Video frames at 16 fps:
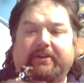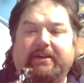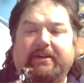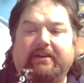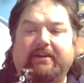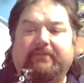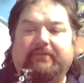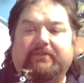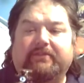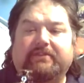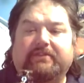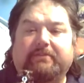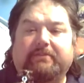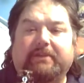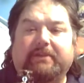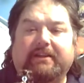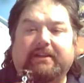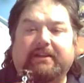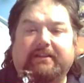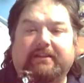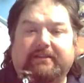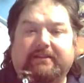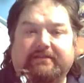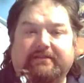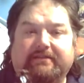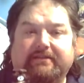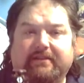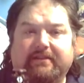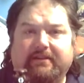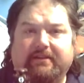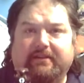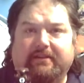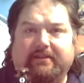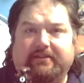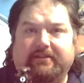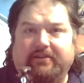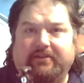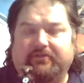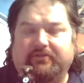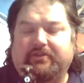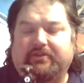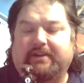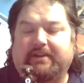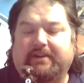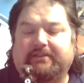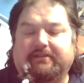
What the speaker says: hot for somebody that's, you know, trying to